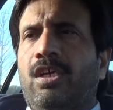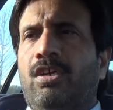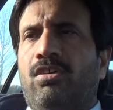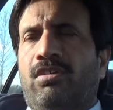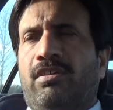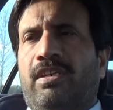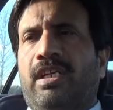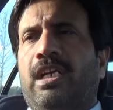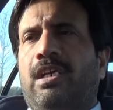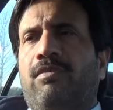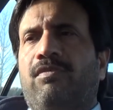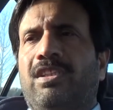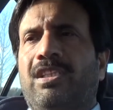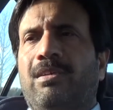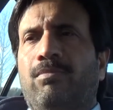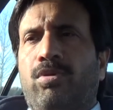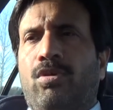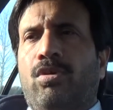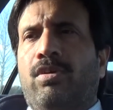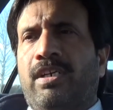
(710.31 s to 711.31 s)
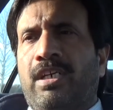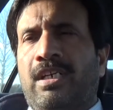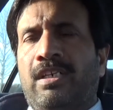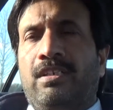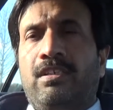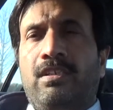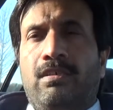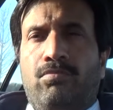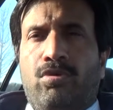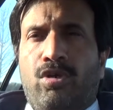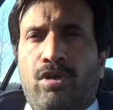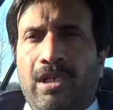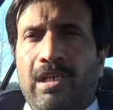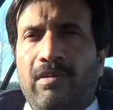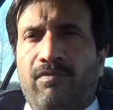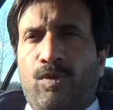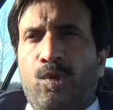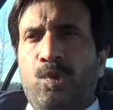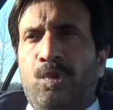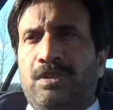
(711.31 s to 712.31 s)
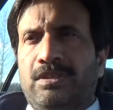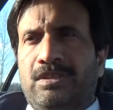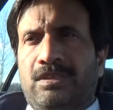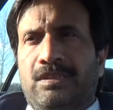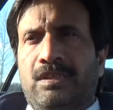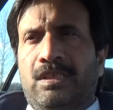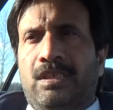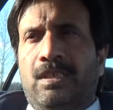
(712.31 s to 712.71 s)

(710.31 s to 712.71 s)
contact with the blood and other bodily fluids